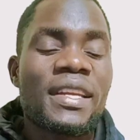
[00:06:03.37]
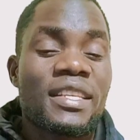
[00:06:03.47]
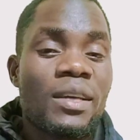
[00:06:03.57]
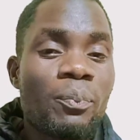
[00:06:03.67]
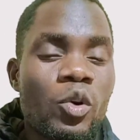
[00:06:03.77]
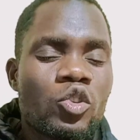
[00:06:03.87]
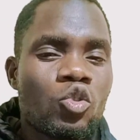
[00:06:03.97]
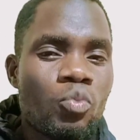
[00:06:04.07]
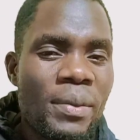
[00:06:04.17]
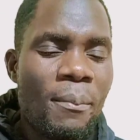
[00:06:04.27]
that are
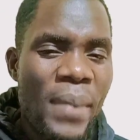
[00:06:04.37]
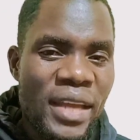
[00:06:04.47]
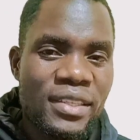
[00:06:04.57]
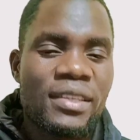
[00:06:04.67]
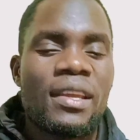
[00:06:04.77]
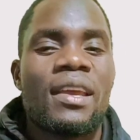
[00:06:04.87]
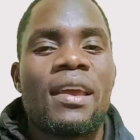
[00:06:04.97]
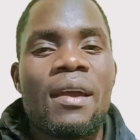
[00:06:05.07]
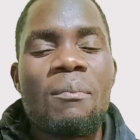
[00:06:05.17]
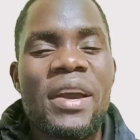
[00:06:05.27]
supposed to be met
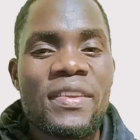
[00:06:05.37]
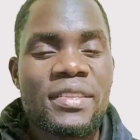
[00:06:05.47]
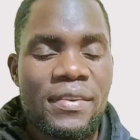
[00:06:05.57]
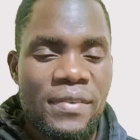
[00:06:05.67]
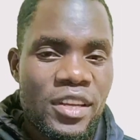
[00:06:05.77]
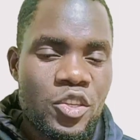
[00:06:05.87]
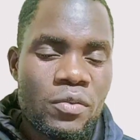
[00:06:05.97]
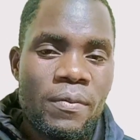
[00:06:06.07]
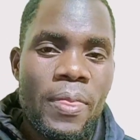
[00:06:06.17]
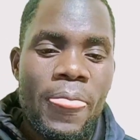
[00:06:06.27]
by this
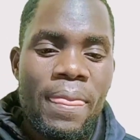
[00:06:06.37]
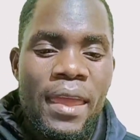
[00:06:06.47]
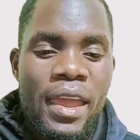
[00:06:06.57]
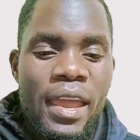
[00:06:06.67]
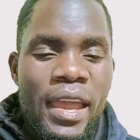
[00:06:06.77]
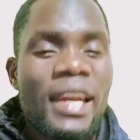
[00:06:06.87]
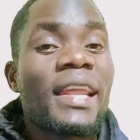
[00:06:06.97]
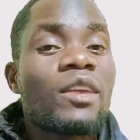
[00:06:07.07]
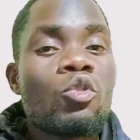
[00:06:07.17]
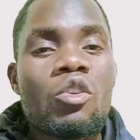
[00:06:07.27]
revelation. And
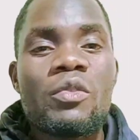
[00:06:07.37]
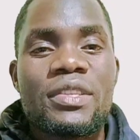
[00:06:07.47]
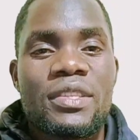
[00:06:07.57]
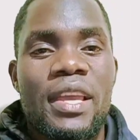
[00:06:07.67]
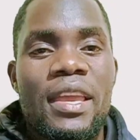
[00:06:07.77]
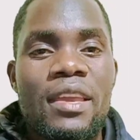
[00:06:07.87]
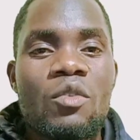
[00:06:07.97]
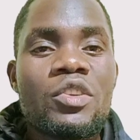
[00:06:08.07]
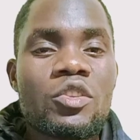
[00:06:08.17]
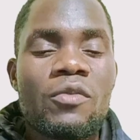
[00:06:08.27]
like we always say,
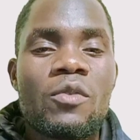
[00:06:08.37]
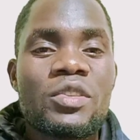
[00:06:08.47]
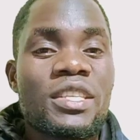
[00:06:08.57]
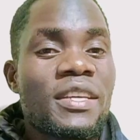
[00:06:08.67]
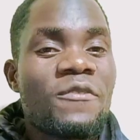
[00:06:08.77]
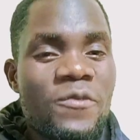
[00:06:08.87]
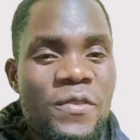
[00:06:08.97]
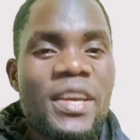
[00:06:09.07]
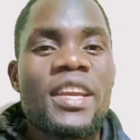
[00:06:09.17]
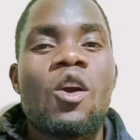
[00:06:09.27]
which of course is a
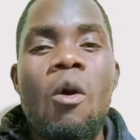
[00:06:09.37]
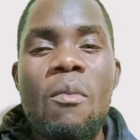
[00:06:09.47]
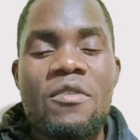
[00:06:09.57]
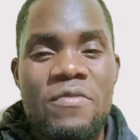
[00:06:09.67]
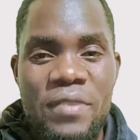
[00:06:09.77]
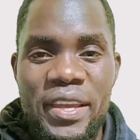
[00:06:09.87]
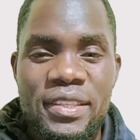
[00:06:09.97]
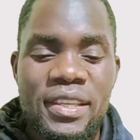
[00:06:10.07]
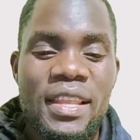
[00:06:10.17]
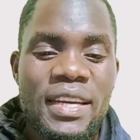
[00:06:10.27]
very common
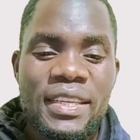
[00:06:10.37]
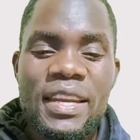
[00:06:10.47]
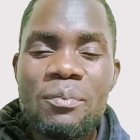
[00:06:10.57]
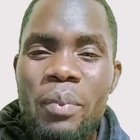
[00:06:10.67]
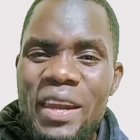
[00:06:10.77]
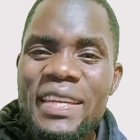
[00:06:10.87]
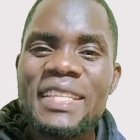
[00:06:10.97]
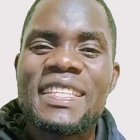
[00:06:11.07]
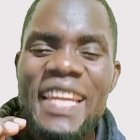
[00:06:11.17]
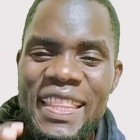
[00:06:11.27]
phrase, that in
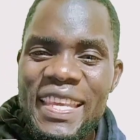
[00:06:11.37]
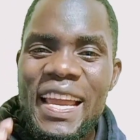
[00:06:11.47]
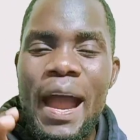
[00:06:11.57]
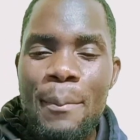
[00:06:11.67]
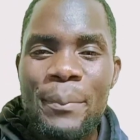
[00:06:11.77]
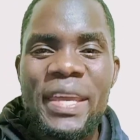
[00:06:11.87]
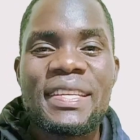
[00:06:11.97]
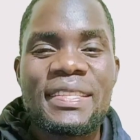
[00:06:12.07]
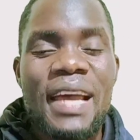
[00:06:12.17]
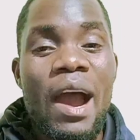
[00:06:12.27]
politics, nothing
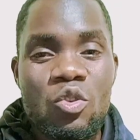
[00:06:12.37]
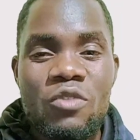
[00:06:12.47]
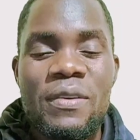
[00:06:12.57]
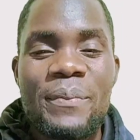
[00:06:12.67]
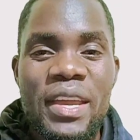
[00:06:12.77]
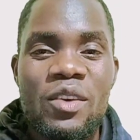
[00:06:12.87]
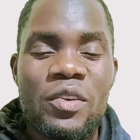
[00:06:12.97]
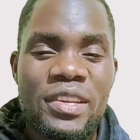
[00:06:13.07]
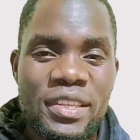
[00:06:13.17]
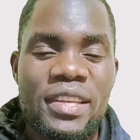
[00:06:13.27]
happens out of a mere
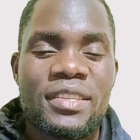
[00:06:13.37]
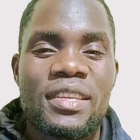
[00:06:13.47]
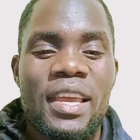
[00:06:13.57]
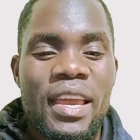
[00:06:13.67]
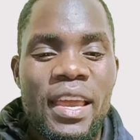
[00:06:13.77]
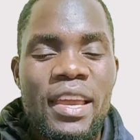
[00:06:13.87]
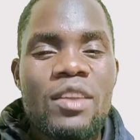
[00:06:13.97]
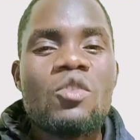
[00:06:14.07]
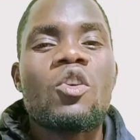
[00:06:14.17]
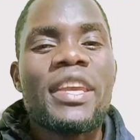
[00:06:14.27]
coincidence.
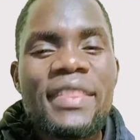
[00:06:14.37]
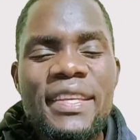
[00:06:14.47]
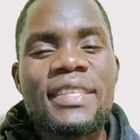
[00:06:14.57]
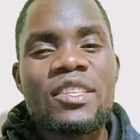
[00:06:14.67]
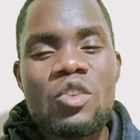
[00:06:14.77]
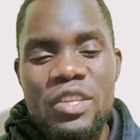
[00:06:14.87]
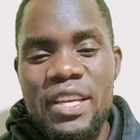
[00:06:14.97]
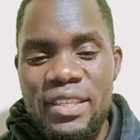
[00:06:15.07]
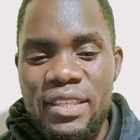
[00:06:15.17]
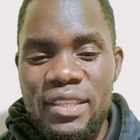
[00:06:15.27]
You know, this is not
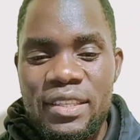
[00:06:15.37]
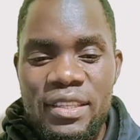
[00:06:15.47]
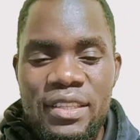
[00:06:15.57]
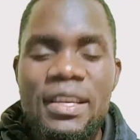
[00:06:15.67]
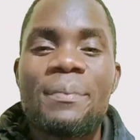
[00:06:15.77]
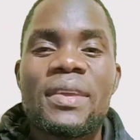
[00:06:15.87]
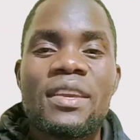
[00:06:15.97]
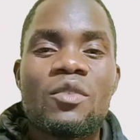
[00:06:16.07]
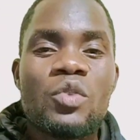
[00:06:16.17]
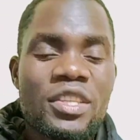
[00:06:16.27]
just
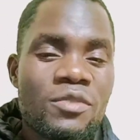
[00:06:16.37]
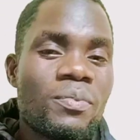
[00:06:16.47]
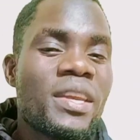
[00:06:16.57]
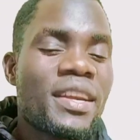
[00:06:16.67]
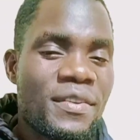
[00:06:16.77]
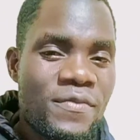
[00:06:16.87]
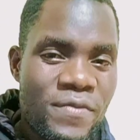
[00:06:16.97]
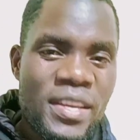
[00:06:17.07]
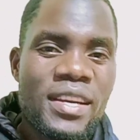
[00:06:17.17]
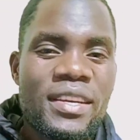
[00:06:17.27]
something which is being
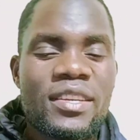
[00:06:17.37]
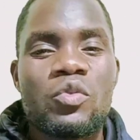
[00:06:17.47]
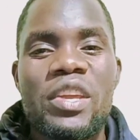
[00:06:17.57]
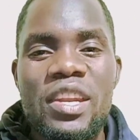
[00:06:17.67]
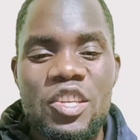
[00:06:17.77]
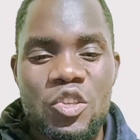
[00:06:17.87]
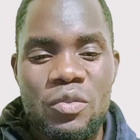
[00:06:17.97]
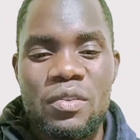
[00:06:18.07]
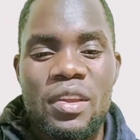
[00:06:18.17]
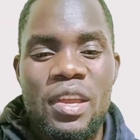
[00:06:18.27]
revealed to the
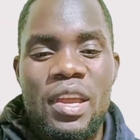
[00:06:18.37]
nation